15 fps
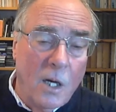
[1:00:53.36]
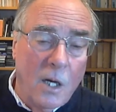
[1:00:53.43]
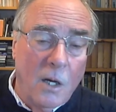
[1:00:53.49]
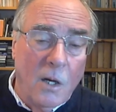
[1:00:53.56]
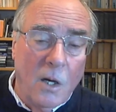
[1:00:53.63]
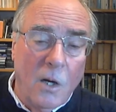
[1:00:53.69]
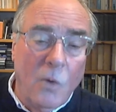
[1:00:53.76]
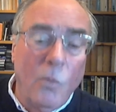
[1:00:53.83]
a,
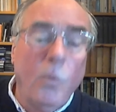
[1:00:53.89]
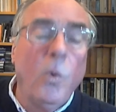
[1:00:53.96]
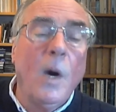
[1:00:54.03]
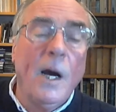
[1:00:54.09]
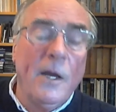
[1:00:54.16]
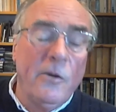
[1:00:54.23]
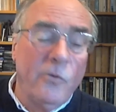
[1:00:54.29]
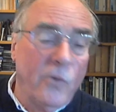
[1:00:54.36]
a
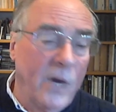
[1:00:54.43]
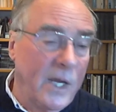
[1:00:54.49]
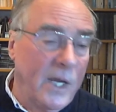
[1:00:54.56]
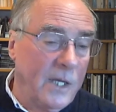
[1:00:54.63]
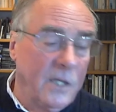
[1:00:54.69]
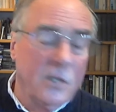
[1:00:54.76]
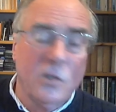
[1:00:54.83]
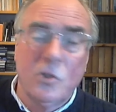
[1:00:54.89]
wide
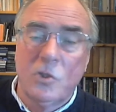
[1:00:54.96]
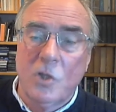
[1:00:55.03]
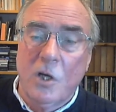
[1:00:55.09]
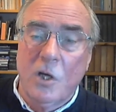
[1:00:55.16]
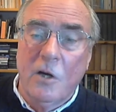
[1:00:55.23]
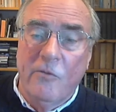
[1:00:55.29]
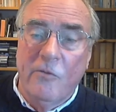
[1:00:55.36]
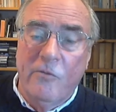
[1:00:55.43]
range
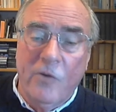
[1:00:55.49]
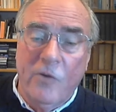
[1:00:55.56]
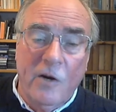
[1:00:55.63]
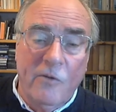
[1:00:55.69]
of,